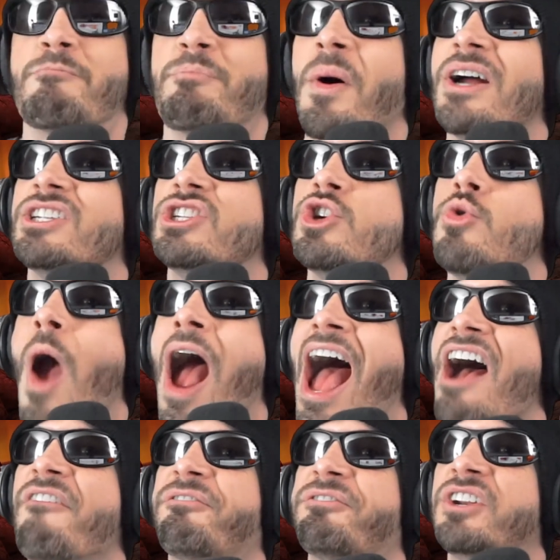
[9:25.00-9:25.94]
But you
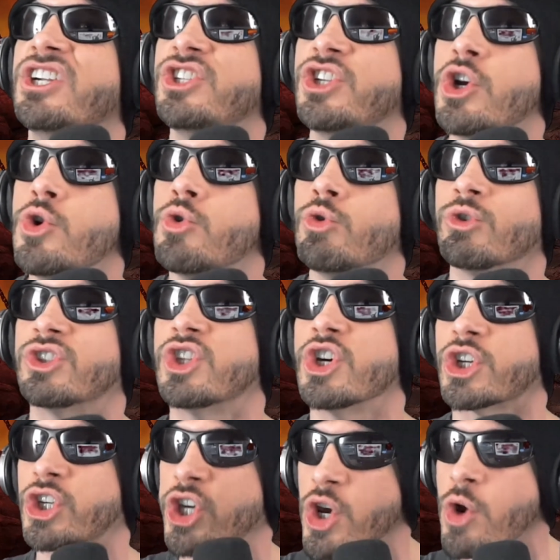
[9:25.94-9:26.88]
have to use the
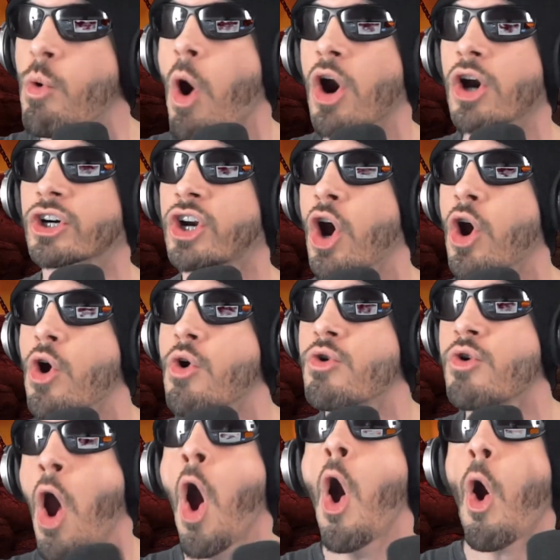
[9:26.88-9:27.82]
QR
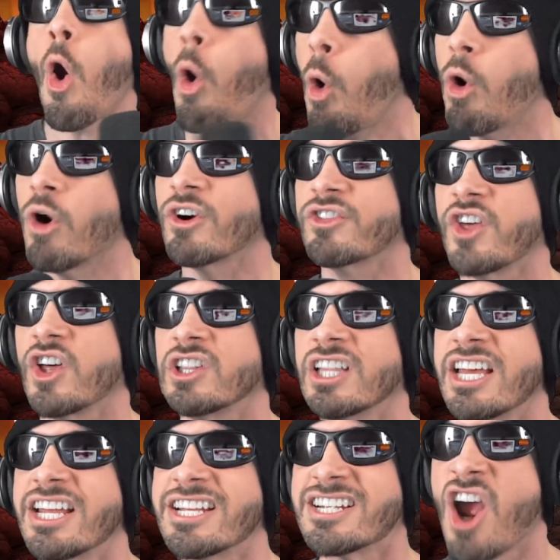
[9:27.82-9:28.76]
code or the
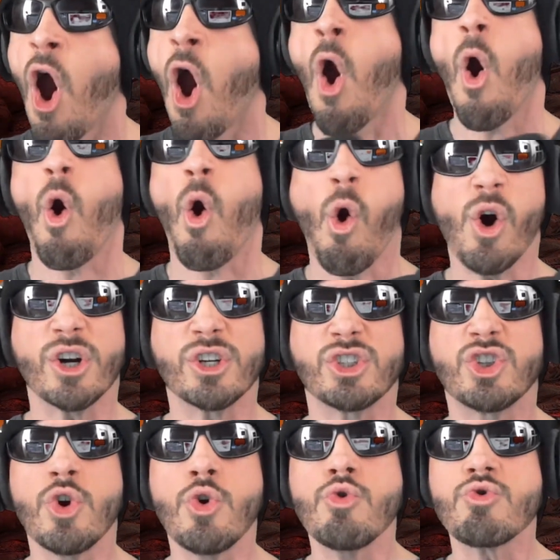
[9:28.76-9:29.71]
link or
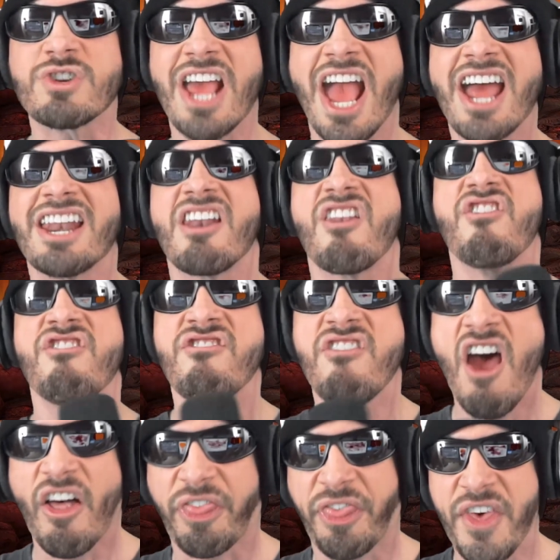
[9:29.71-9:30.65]
you get
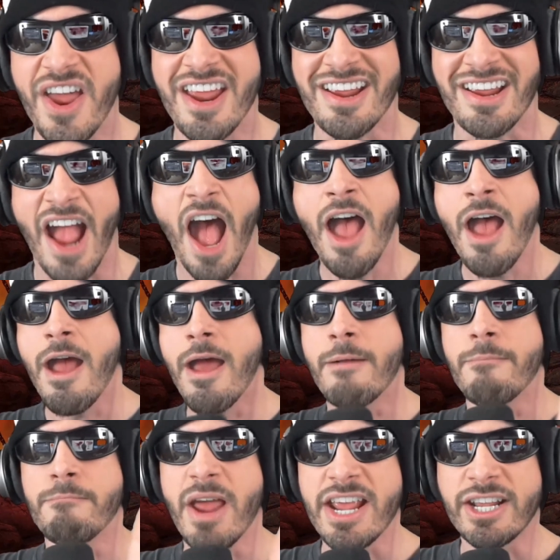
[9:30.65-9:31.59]
nothing.
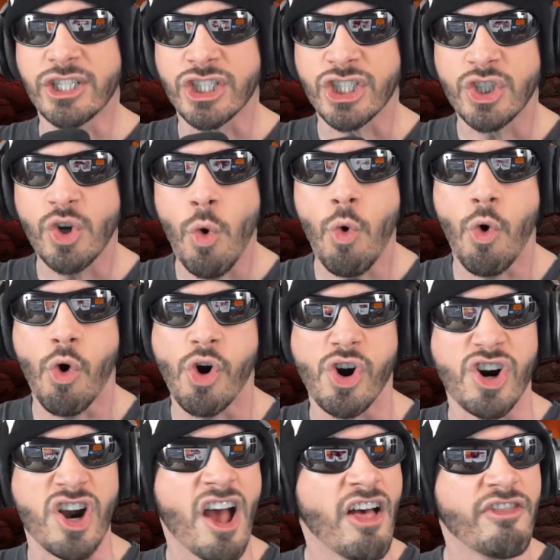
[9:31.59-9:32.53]
And make sure
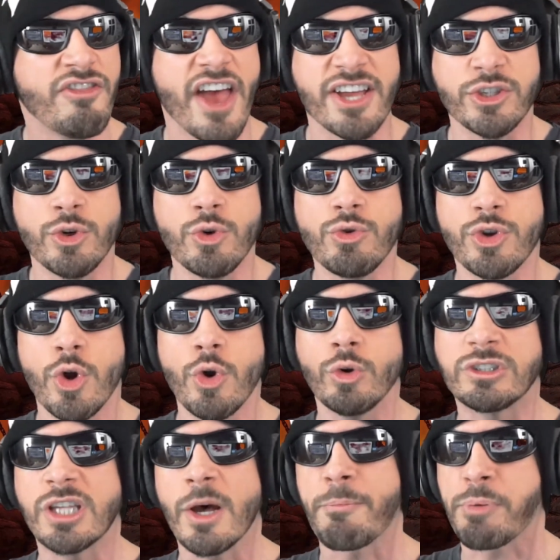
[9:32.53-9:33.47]
that you
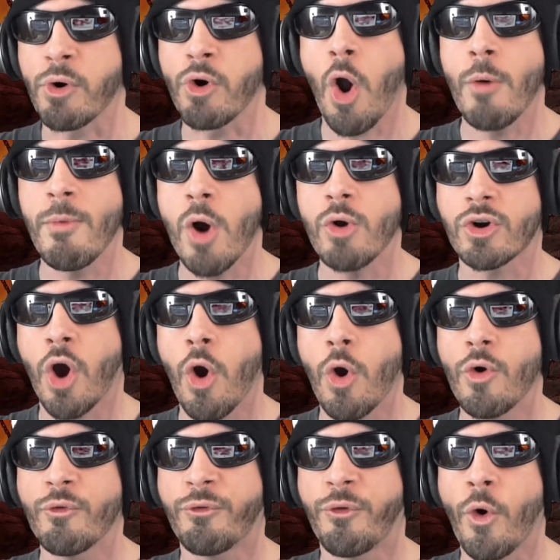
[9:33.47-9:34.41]
use the promo
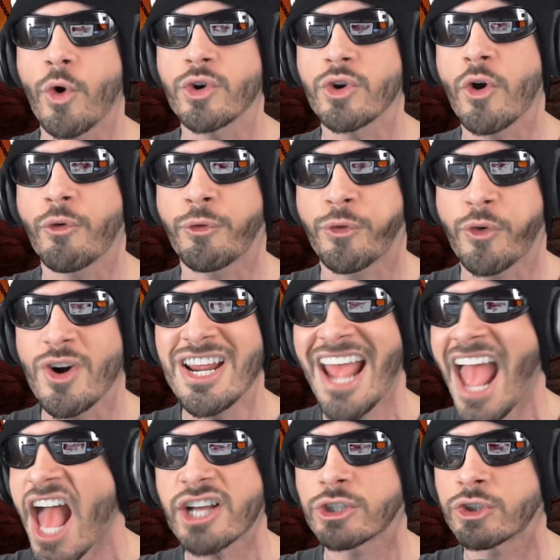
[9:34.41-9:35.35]
code for your free
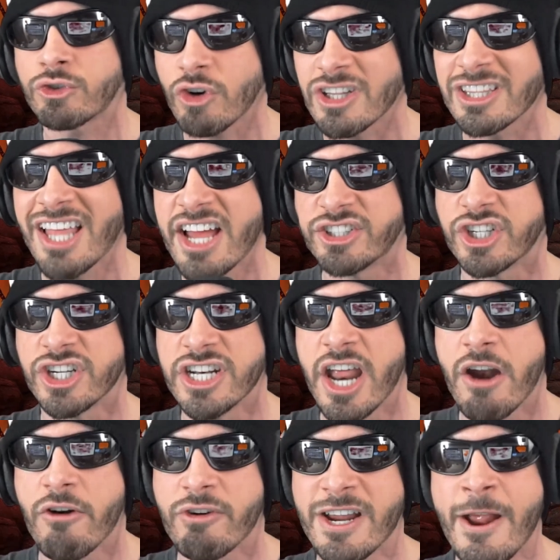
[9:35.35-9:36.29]
extra
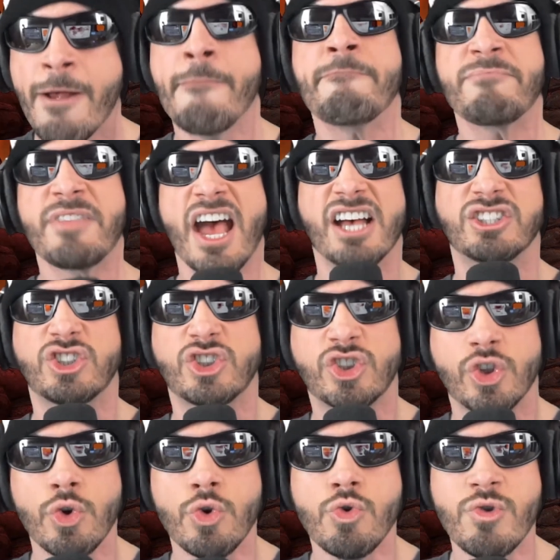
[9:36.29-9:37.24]
legendary as
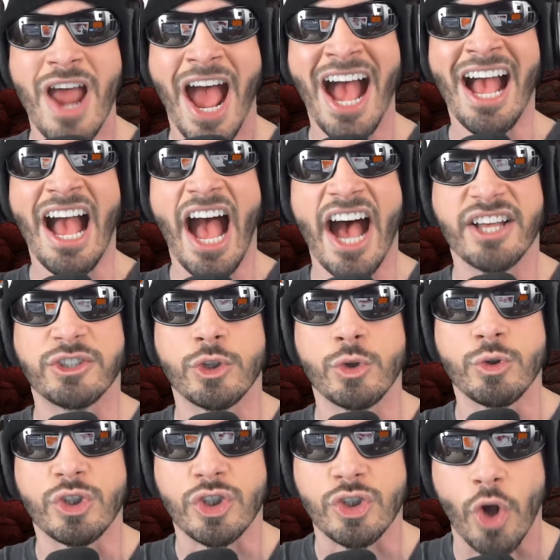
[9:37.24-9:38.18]
soon as you
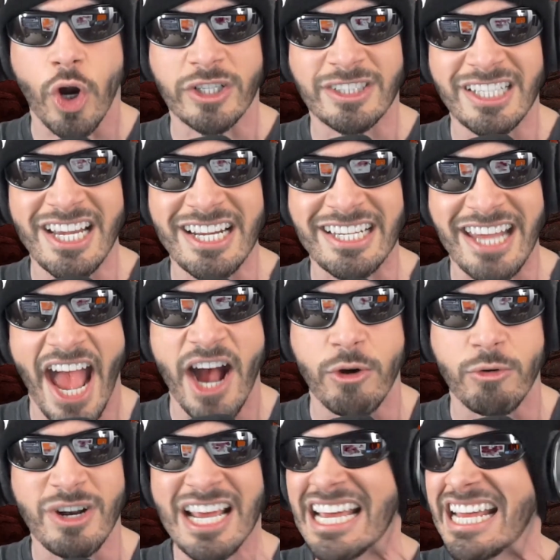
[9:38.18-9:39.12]
start the
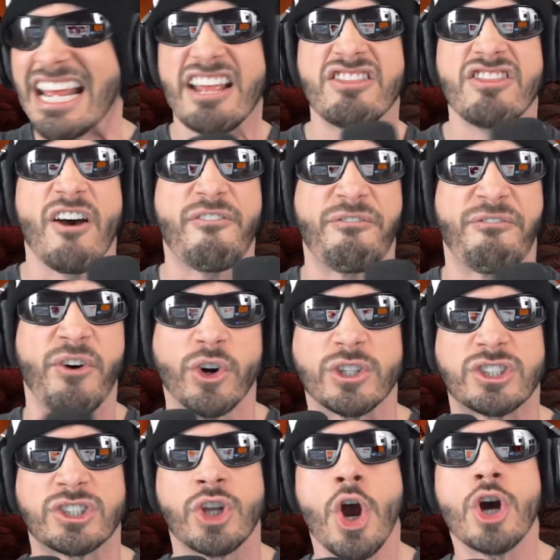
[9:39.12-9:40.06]
account in the
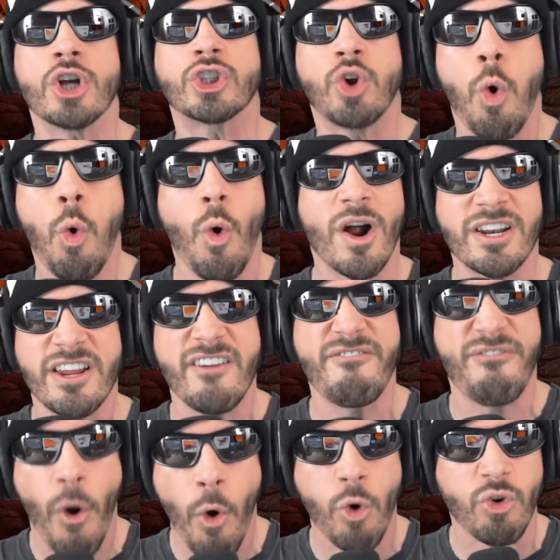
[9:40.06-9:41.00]
first
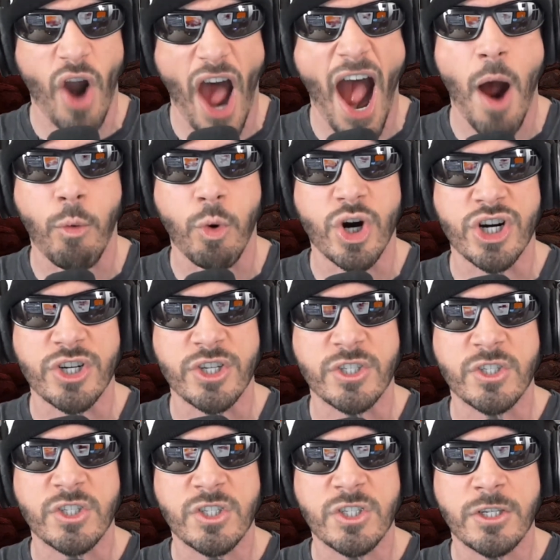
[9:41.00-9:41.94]
24
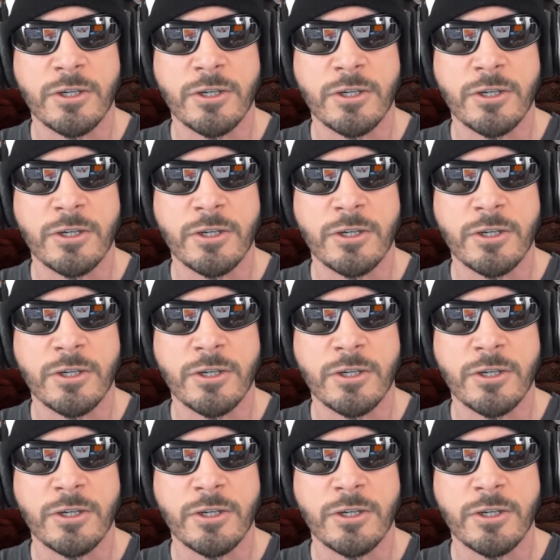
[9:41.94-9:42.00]
hours.